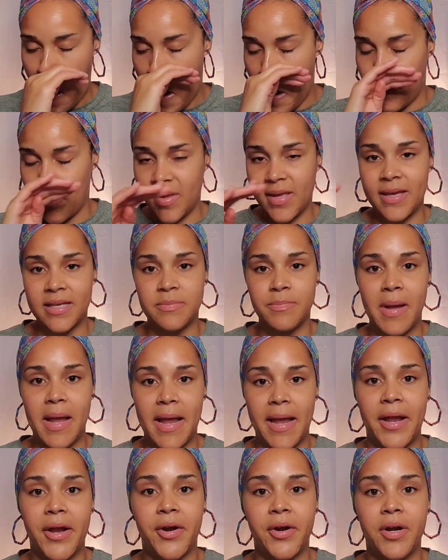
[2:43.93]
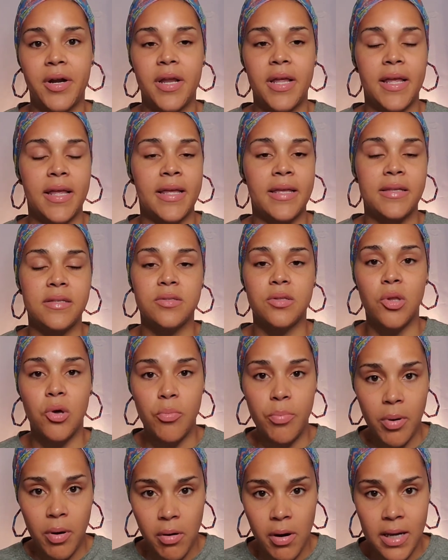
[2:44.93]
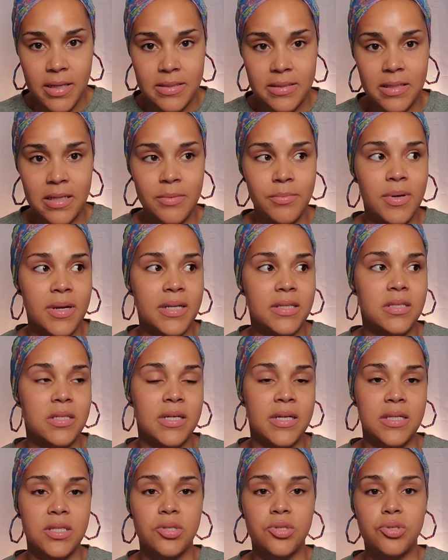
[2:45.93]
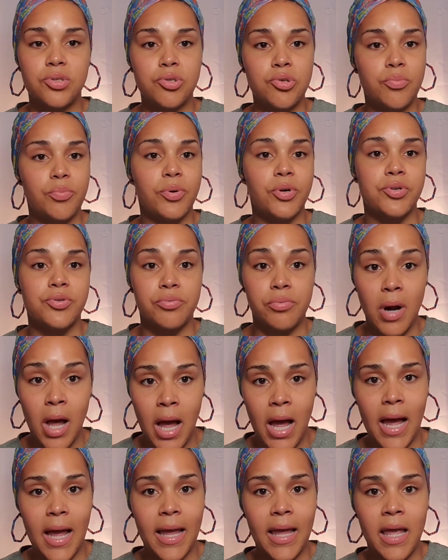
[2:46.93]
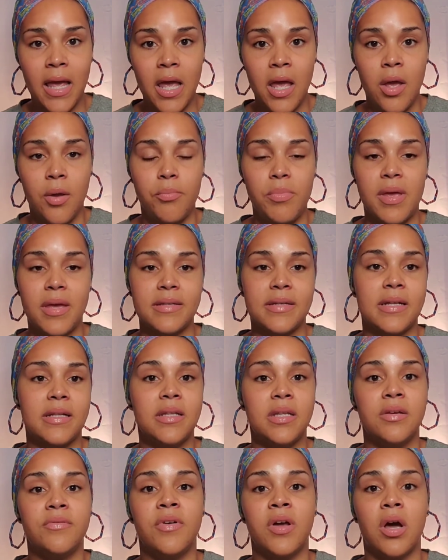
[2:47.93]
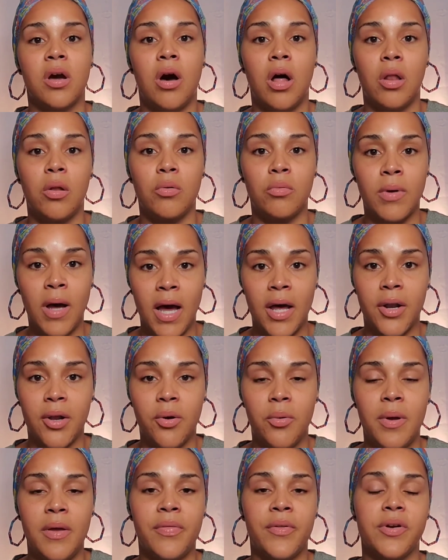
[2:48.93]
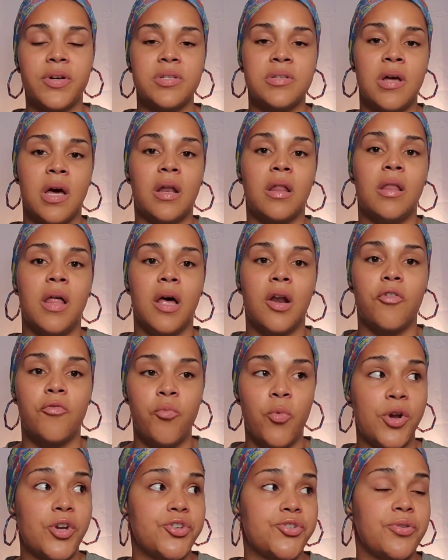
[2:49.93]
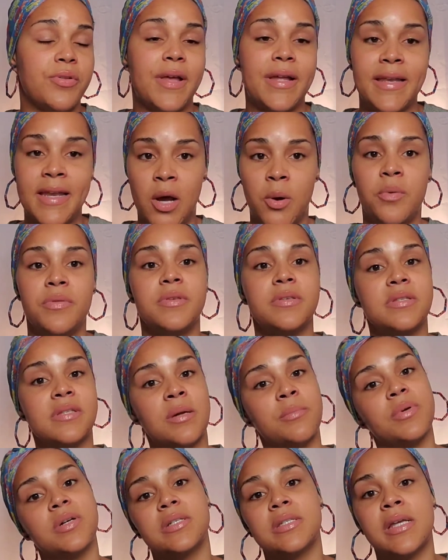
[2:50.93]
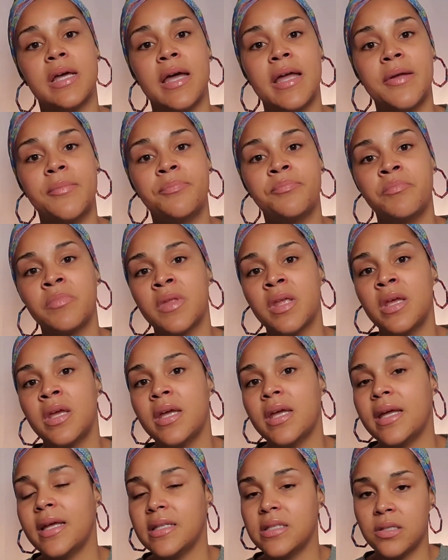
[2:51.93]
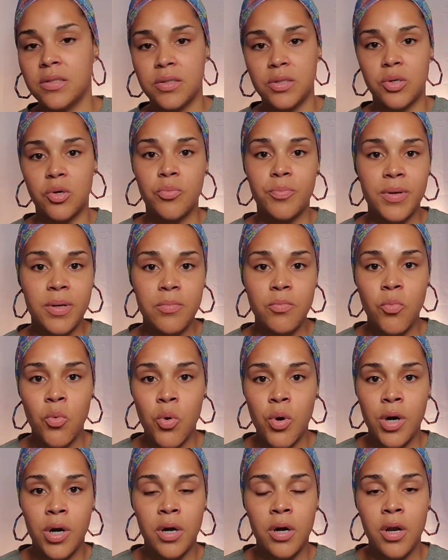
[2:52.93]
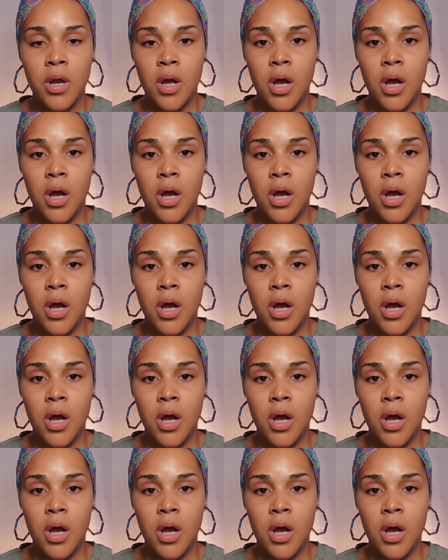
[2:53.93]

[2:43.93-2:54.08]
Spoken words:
because my hair is low porosity, but it's super dry because I live in Colorado and there's not a lot of moisture. Like now in the summertime, it's a little bit more